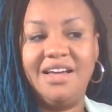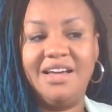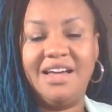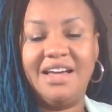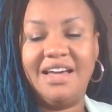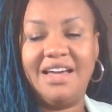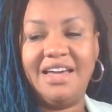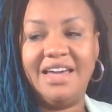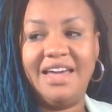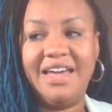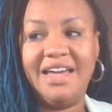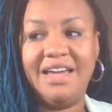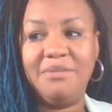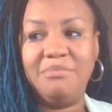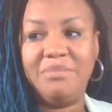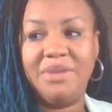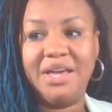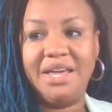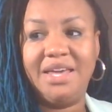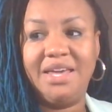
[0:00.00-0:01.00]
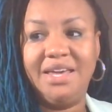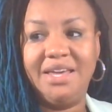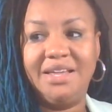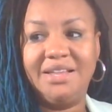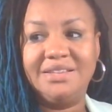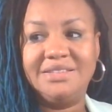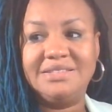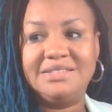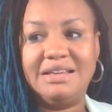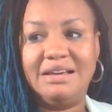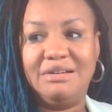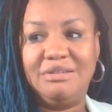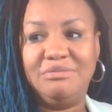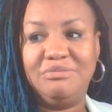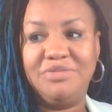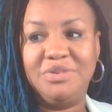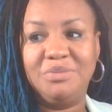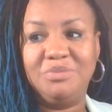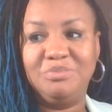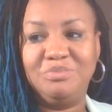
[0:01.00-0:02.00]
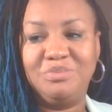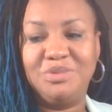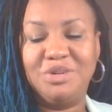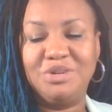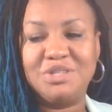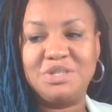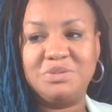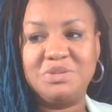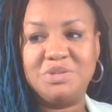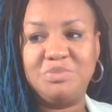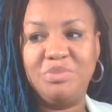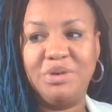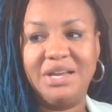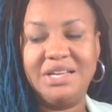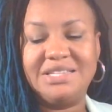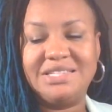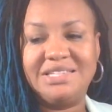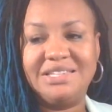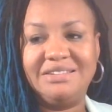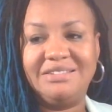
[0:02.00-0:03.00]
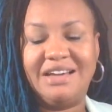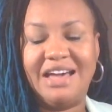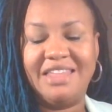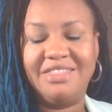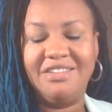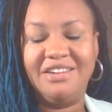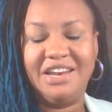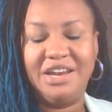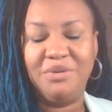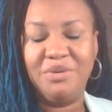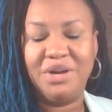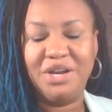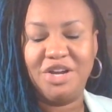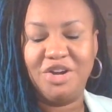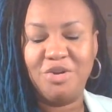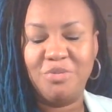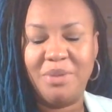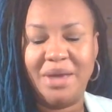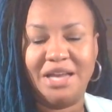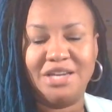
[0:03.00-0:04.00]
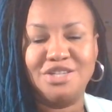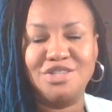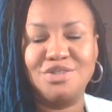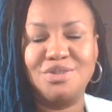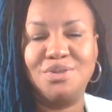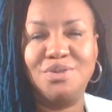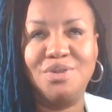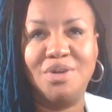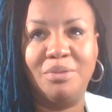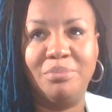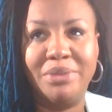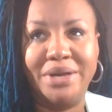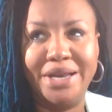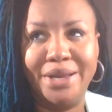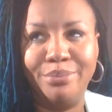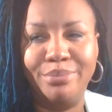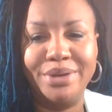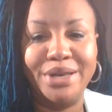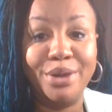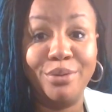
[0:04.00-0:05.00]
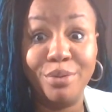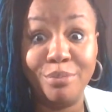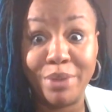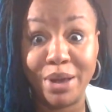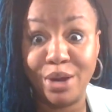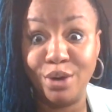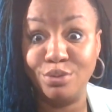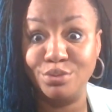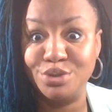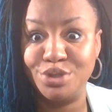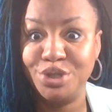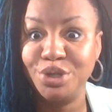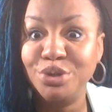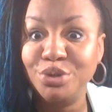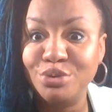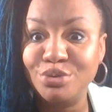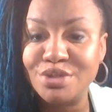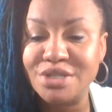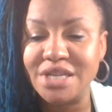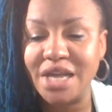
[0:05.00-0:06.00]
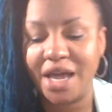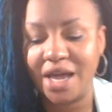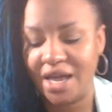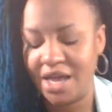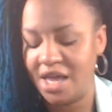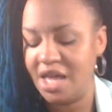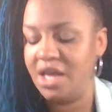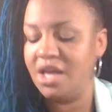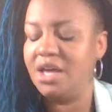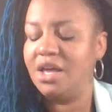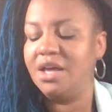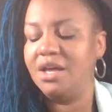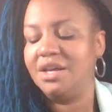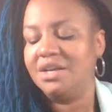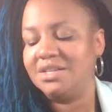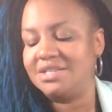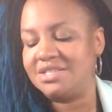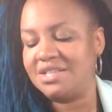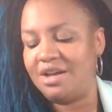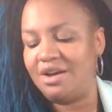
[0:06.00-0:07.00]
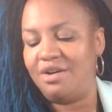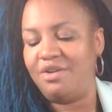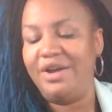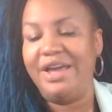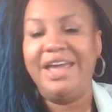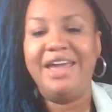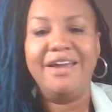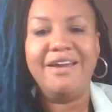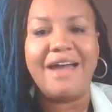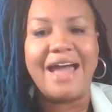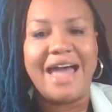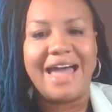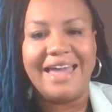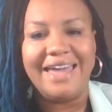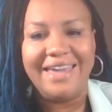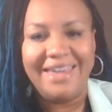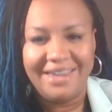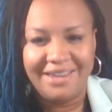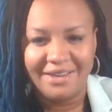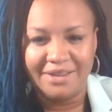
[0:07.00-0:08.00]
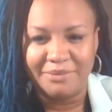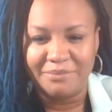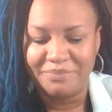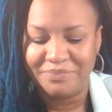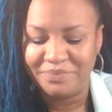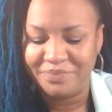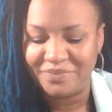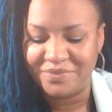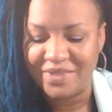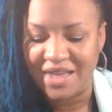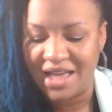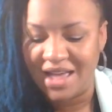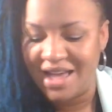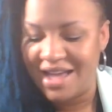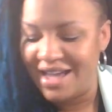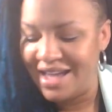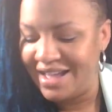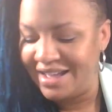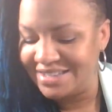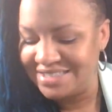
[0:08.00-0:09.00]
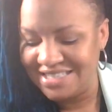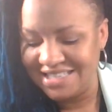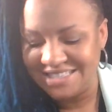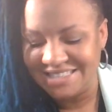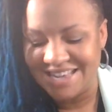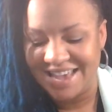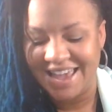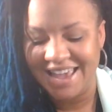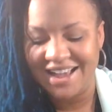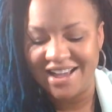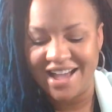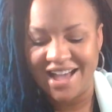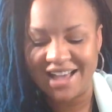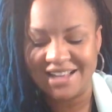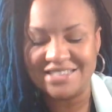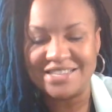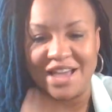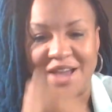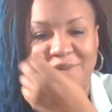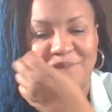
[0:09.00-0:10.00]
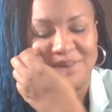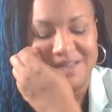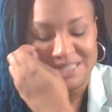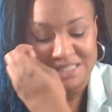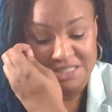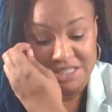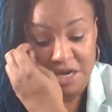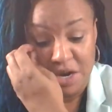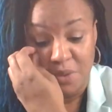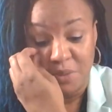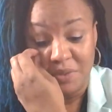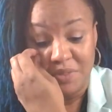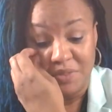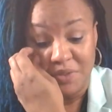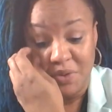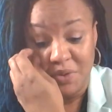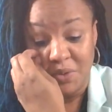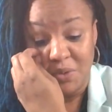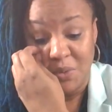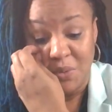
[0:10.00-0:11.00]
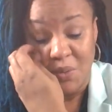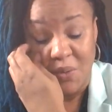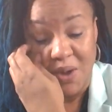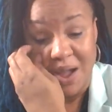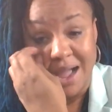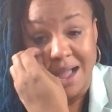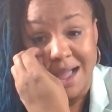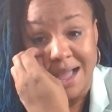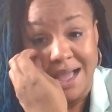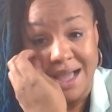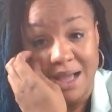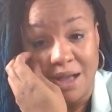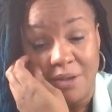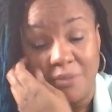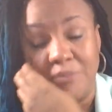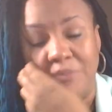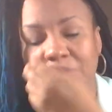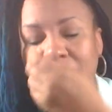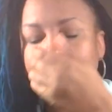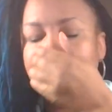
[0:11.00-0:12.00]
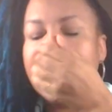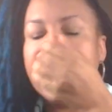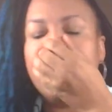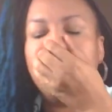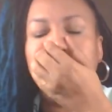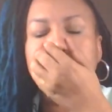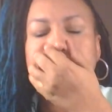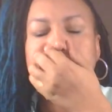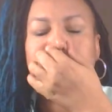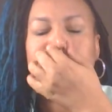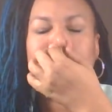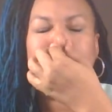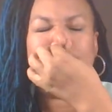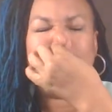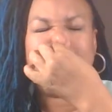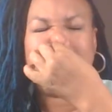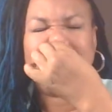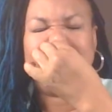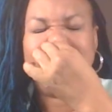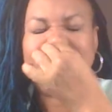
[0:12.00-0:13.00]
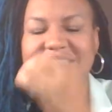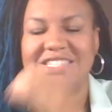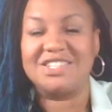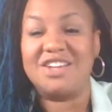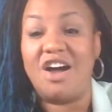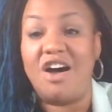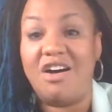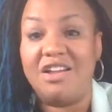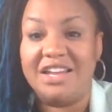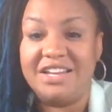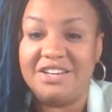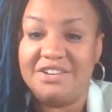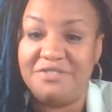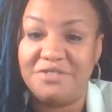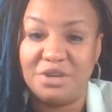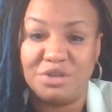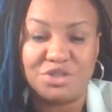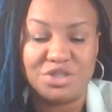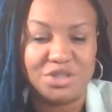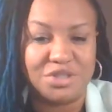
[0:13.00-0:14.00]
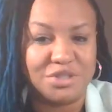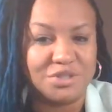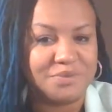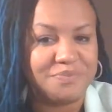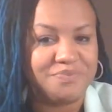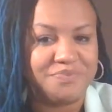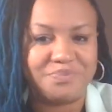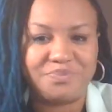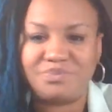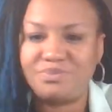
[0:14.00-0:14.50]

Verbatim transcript: I had my kids home from Christmas break still. I thought they were going to go back to school on Monday, but they went back on Tuesday. So here I am. Today, guys, I want to share with you, um, I was doing my Jesus Calling devotional.